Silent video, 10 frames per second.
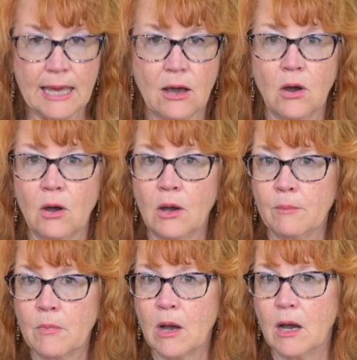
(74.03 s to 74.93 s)

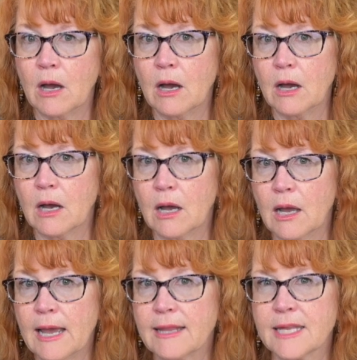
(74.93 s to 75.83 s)

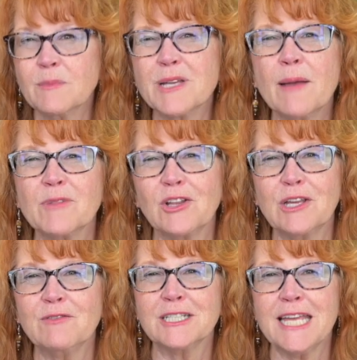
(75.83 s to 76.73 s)
Sometimes I'll
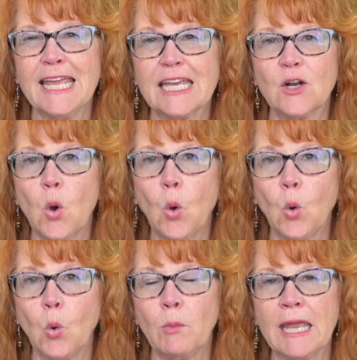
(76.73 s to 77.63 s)
even take it
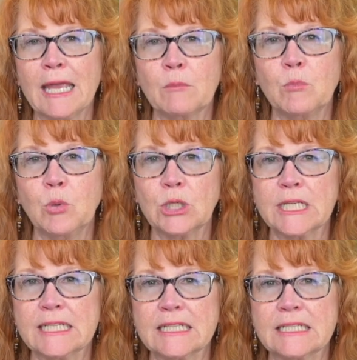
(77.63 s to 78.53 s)
home and put
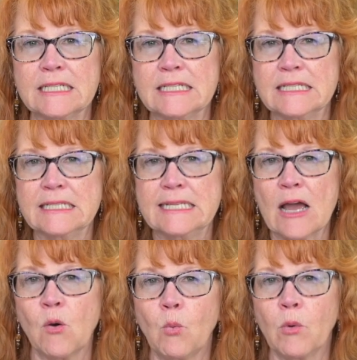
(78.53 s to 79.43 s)
it
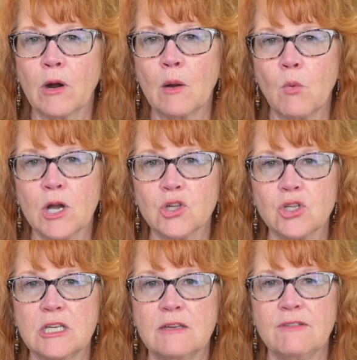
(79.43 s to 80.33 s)
down where I
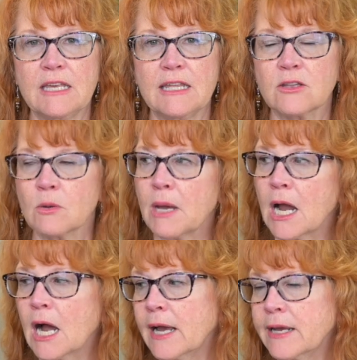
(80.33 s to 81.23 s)
watch TV so my
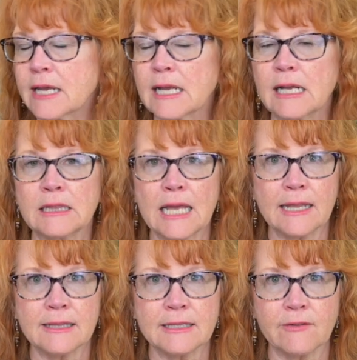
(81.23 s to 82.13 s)
eye can
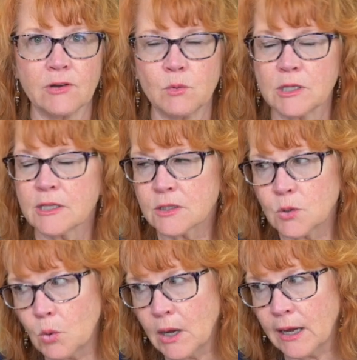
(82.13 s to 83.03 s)
glance every once in a
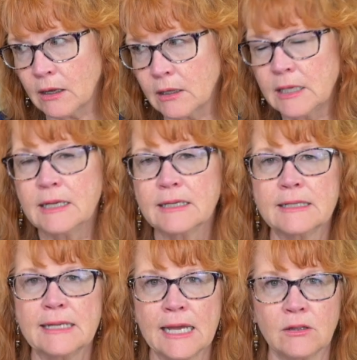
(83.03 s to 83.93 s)
while
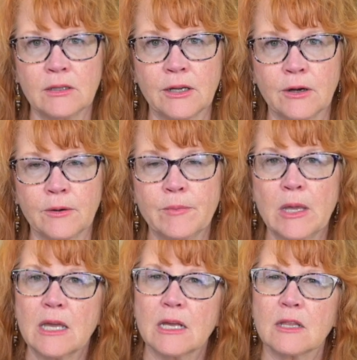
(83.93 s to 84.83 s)
down there,
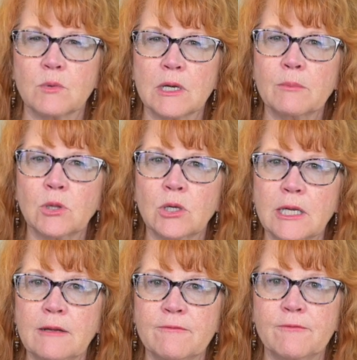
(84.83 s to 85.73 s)
because what I'm
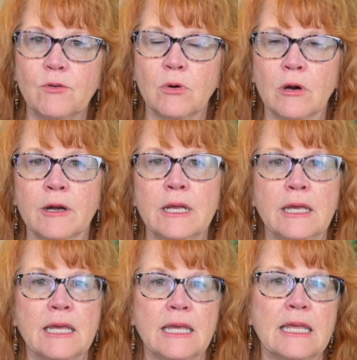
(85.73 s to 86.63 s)
looking for
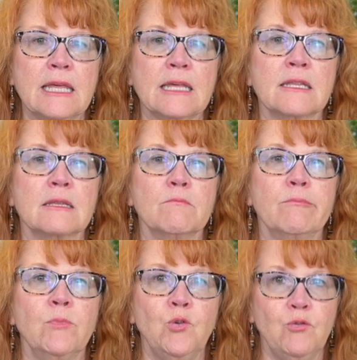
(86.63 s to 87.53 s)
is
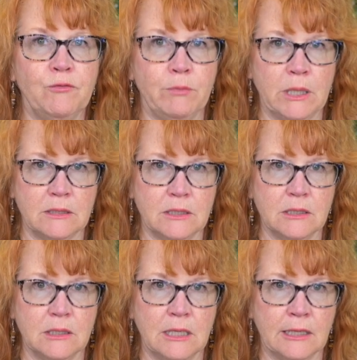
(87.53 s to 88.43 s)
movement
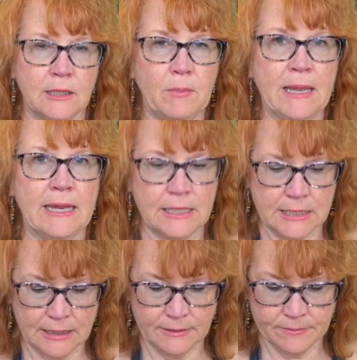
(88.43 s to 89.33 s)
in the
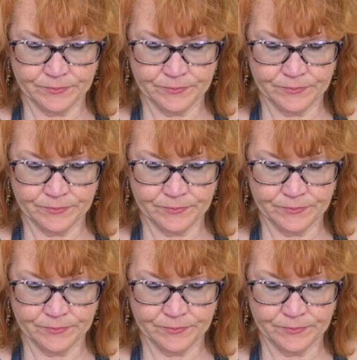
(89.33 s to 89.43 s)
painting.